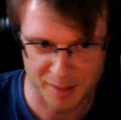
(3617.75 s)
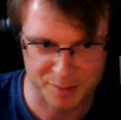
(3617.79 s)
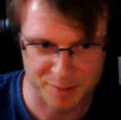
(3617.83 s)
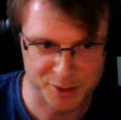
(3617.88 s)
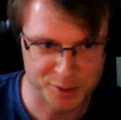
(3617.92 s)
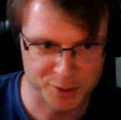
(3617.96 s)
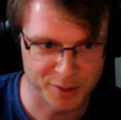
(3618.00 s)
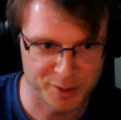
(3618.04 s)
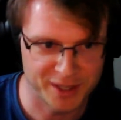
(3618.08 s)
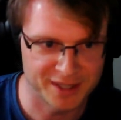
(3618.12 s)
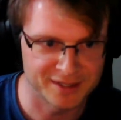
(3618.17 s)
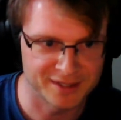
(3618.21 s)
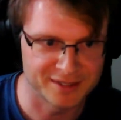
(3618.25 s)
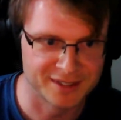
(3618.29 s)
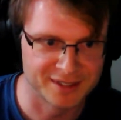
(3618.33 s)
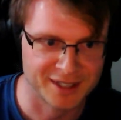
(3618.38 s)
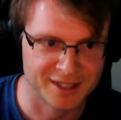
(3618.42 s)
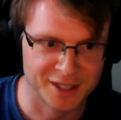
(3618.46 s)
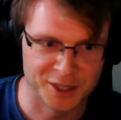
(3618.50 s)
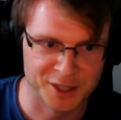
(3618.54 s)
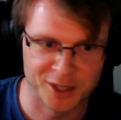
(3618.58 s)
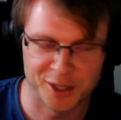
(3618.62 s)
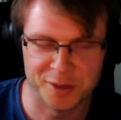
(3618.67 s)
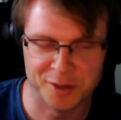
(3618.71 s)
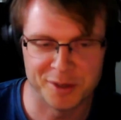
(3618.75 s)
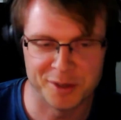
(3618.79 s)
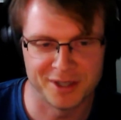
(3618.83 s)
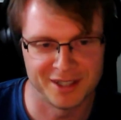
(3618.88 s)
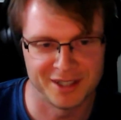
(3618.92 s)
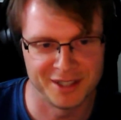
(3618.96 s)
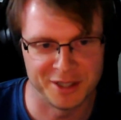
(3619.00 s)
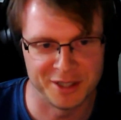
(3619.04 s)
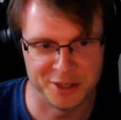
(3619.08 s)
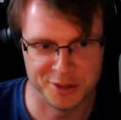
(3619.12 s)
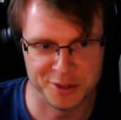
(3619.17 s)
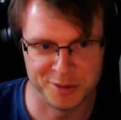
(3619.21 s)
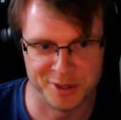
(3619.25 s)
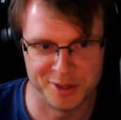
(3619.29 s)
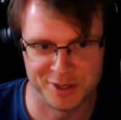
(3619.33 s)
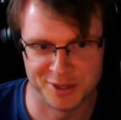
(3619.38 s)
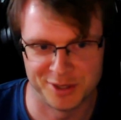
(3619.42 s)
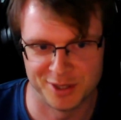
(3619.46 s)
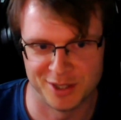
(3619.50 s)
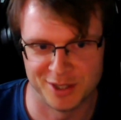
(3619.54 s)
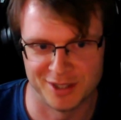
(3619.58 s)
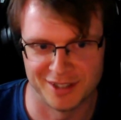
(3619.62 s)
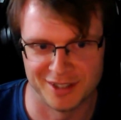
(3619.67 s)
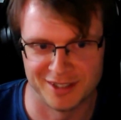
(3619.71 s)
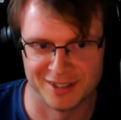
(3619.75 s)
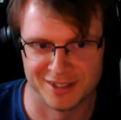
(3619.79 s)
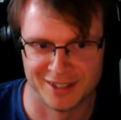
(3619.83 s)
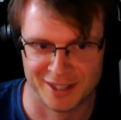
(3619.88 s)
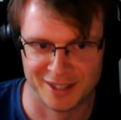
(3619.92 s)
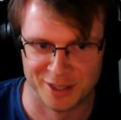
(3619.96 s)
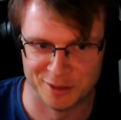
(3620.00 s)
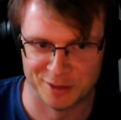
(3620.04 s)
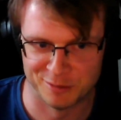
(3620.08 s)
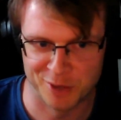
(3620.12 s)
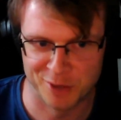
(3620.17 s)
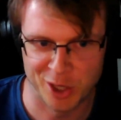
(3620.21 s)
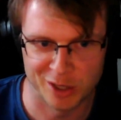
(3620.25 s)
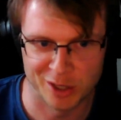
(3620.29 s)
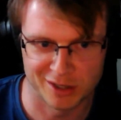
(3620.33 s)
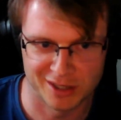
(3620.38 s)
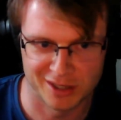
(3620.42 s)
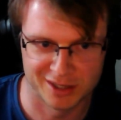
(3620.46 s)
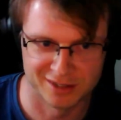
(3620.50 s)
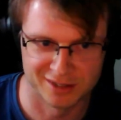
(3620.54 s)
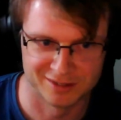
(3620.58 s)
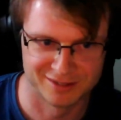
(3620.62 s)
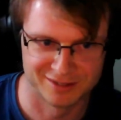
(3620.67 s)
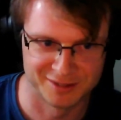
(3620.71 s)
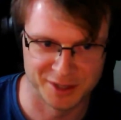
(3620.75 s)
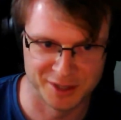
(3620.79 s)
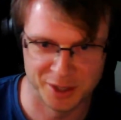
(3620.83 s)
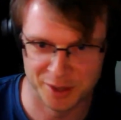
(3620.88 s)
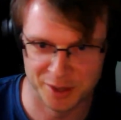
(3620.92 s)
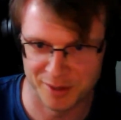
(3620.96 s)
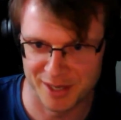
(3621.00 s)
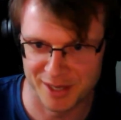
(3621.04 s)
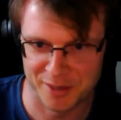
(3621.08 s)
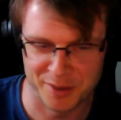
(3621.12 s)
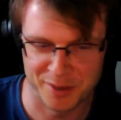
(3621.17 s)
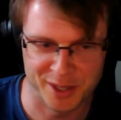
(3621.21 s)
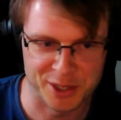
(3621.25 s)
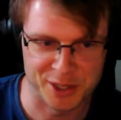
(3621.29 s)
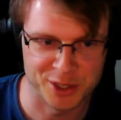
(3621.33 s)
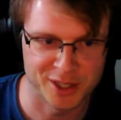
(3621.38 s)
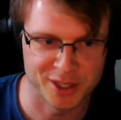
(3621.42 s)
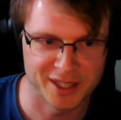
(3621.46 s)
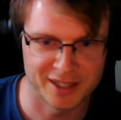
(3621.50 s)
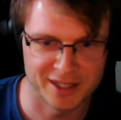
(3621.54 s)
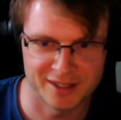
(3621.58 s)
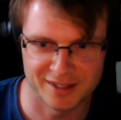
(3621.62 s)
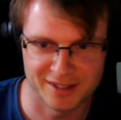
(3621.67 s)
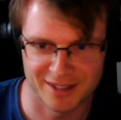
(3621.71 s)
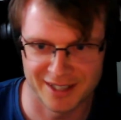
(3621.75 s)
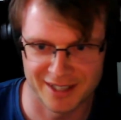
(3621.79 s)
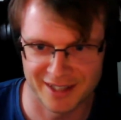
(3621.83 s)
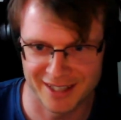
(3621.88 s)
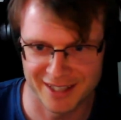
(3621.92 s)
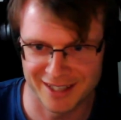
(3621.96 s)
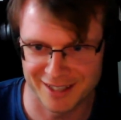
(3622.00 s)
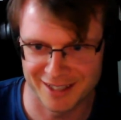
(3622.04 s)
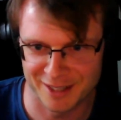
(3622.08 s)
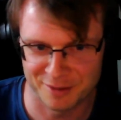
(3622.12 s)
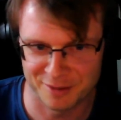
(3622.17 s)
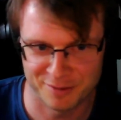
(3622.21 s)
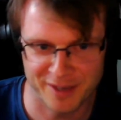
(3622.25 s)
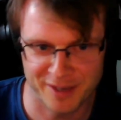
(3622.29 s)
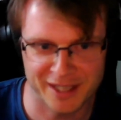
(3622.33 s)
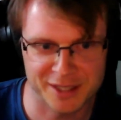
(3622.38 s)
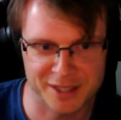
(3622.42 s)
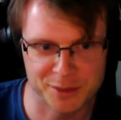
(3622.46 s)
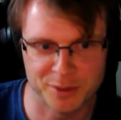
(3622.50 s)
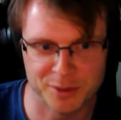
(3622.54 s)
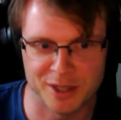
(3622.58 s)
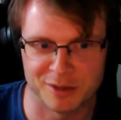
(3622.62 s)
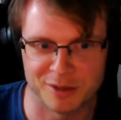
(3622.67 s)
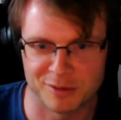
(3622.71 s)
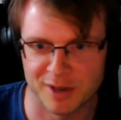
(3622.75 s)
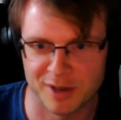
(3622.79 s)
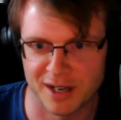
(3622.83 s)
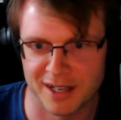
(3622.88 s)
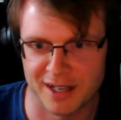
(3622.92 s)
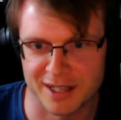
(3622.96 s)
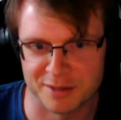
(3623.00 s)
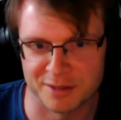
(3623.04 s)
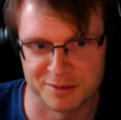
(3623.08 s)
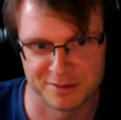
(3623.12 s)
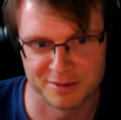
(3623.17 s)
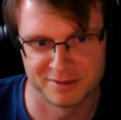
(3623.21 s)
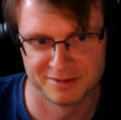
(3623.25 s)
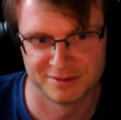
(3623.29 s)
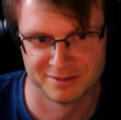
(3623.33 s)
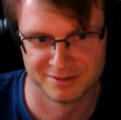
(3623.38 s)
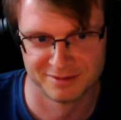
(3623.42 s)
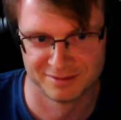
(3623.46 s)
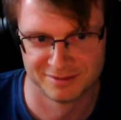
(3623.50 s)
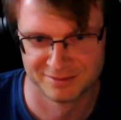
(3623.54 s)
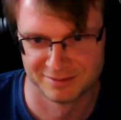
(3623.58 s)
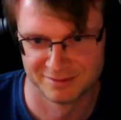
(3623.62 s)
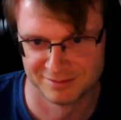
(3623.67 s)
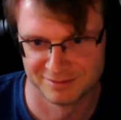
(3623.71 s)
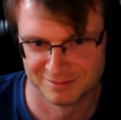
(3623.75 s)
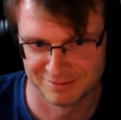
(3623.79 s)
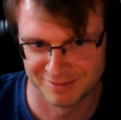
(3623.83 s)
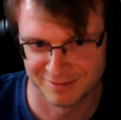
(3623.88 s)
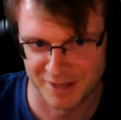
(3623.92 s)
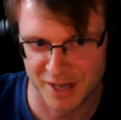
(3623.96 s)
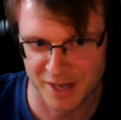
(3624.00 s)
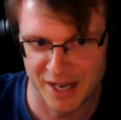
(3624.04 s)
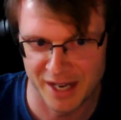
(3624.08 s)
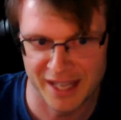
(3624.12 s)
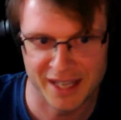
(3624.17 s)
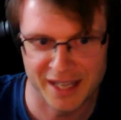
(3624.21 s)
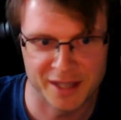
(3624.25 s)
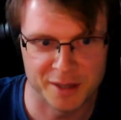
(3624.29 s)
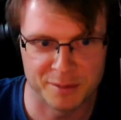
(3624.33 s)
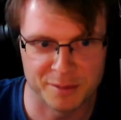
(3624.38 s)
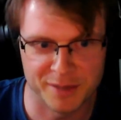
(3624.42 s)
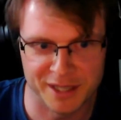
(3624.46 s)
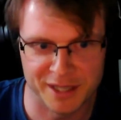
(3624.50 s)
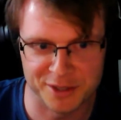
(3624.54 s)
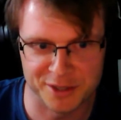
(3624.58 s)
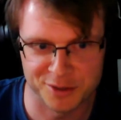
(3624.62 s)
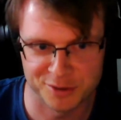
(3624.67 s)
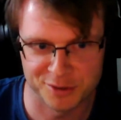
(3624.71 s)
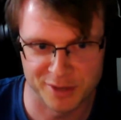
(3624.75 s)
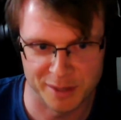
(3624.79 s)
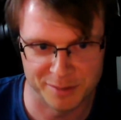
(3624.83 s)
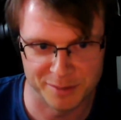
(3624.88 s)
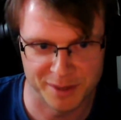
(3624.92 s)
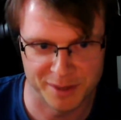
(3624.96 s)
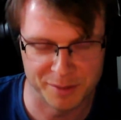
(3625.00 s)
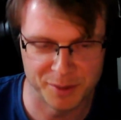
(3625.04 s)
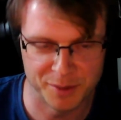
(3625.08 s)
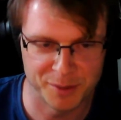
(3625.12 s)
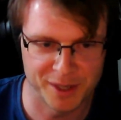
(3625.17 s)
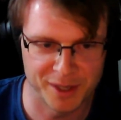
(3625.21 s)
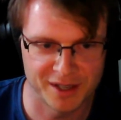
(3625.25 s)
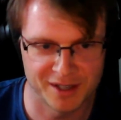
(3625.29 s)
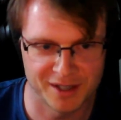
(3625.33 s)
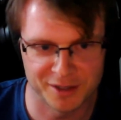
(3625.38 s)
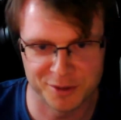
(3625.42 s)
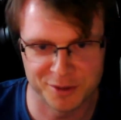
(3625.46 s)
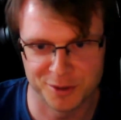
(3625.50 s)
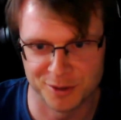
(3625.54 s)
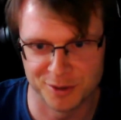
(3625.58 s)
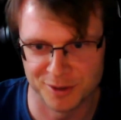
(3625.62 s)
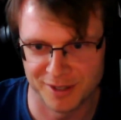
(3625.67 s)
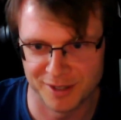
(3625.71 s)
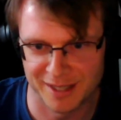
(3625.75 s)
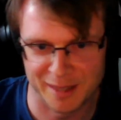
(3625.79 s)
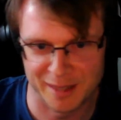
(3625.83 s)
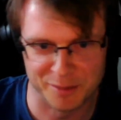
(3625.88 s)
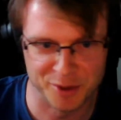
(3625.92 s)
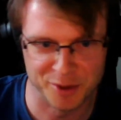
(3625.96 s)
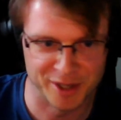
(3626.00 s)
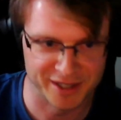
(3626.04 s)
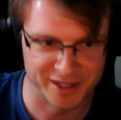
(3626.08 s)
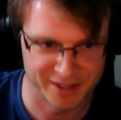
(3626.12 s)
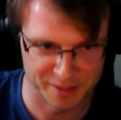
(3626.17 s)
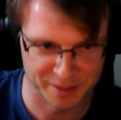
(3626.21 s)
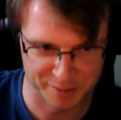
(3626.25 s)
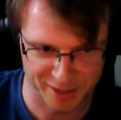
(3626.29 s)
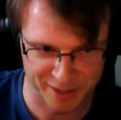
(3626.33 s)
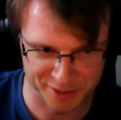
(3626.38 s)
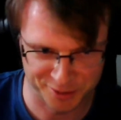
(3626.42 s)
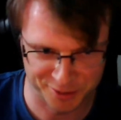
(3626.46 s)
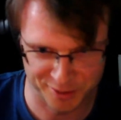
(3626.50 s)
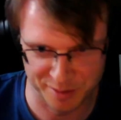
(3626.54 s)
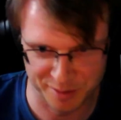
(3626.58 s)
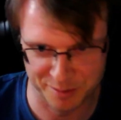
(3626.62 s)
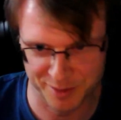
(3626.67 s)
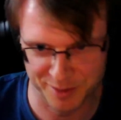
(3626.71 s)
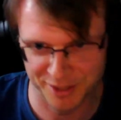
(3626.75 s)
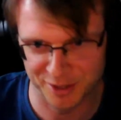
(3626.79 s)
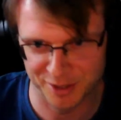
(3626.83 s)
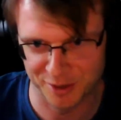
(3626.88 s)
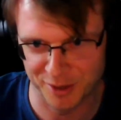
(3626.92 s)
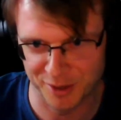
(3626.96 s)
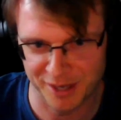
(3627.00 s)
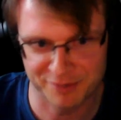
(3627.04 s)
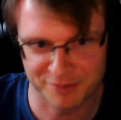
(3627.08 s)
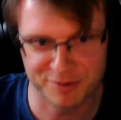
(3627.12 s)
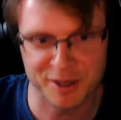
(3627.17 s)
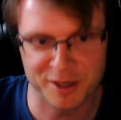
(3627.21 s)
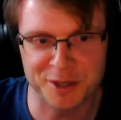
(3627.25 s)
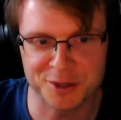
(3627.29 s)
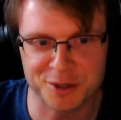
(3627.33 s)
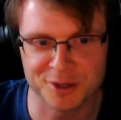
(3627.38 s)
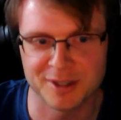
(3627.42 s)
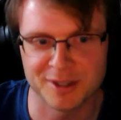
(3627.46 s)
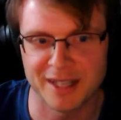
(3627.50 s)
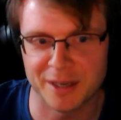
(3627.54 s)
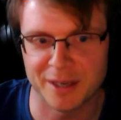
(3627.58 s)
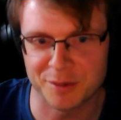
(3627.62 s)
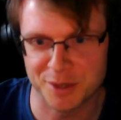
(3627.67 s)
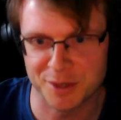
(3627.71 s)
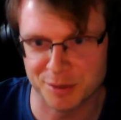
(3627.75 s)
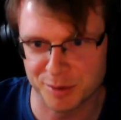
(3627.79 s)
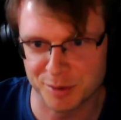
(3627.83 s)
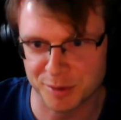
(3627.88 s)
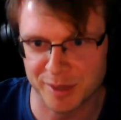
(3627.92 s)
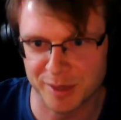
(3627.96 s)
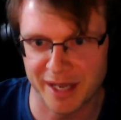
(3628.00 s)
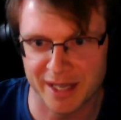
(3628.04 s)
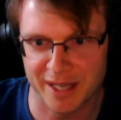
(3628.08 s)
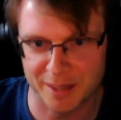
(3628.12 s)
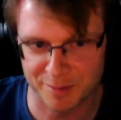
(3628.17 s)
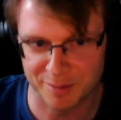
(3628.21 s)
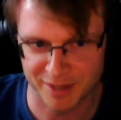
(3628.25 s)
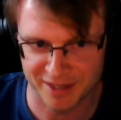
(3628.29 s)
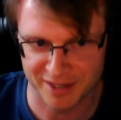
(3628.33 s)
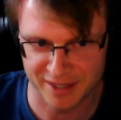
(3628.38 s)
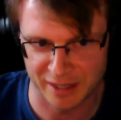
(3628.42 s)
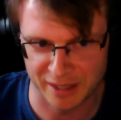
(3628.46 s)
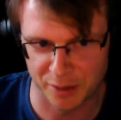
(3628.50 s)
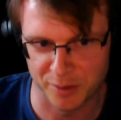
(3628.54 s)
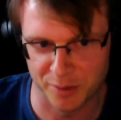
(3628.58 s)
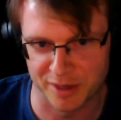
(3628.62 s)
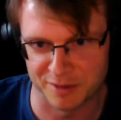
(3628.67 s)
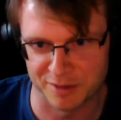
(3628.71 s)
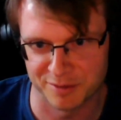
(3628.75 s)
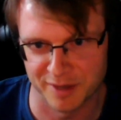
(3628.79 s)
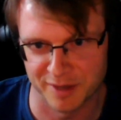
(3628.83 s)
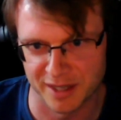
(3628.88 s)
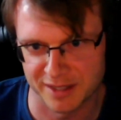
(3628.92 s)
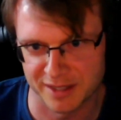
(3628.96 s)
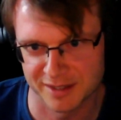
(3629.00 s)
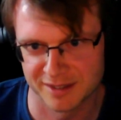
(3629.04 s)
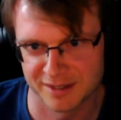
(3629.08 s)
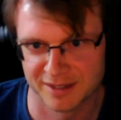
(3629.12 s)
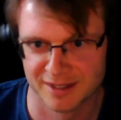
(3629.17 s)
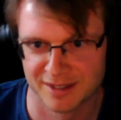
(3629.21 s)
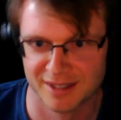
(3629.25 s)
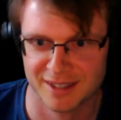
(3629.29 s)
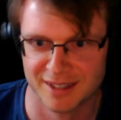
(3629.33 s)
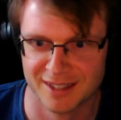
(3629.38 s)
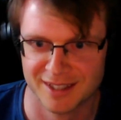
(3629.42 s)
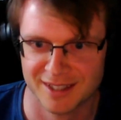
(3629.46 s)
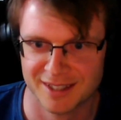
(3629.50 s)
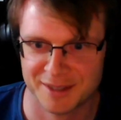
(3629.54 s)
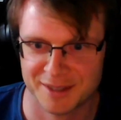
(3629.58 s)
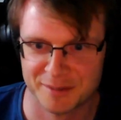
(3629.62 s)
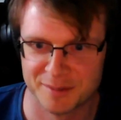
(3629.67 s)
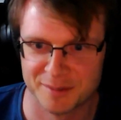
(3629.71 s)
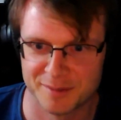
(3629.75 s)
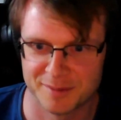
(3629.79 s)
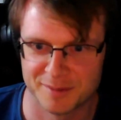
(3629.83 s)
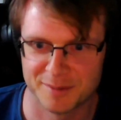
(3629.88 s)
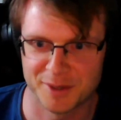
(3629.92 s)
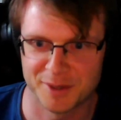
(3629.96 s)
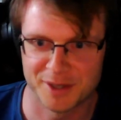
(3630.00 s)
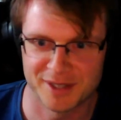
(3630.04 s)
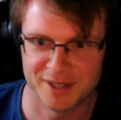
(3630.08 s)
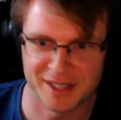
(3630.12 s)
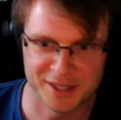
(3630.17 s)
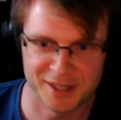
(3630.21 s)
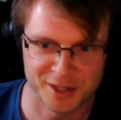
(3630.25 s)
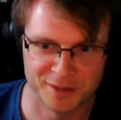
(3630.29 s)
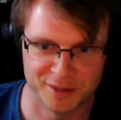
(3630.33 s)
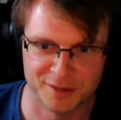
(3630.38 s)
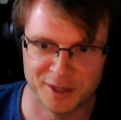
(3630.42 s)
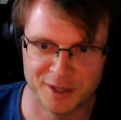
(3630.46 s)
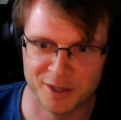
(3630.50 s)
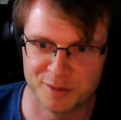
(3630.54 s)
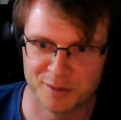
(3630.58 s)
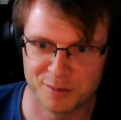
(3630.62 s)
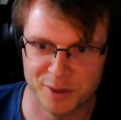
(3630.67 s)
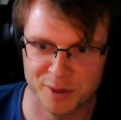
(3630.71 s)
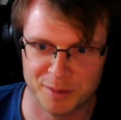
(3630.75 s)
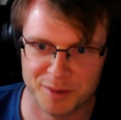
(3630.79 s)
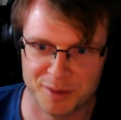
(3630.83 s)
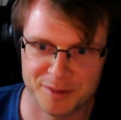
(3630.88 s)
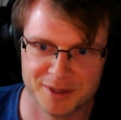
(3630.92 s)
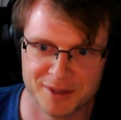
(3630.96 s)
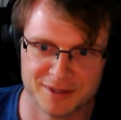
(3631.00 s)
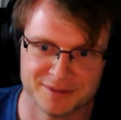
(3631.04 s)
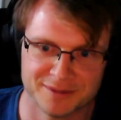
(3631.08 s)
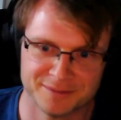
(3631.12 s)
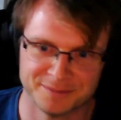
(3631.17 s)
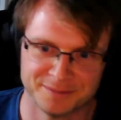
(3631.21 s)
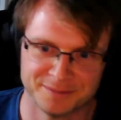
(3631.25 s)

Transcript: between Coca, Unison, Rock, EYG, I think effects will arrive near the mainstream. I mean, we can't call Gleam or anything mainstream, but functional languages will get them, I think, quite fast because they solve a lot of problems.